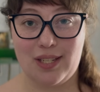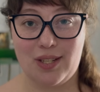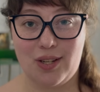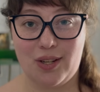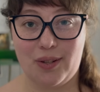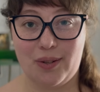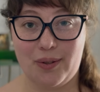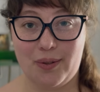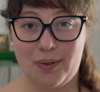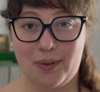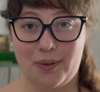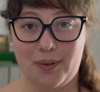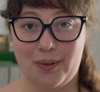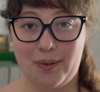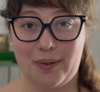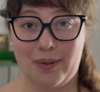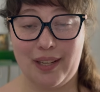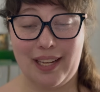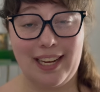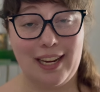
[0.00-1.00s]

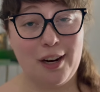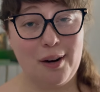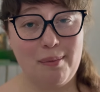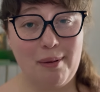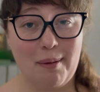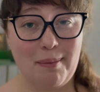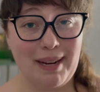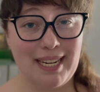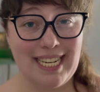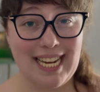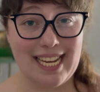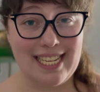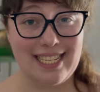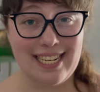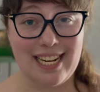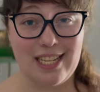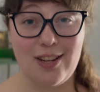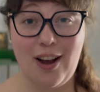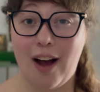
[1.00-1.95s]
to hear about my test knits.